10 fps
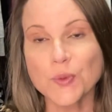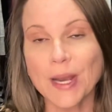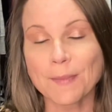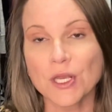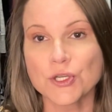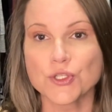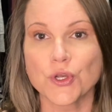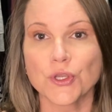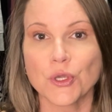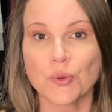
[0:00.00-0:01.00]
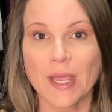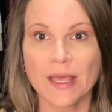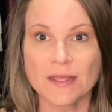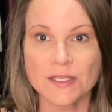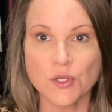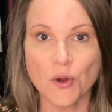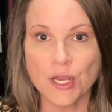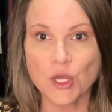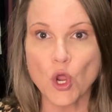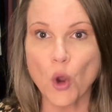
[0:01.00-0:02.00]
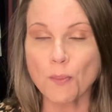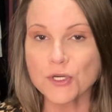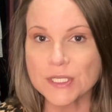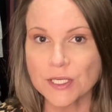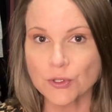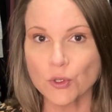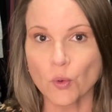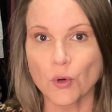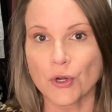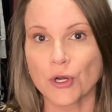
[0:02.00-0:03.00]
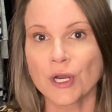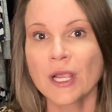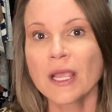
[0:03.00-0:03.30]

one I'm going to show you, and these are in no particular order,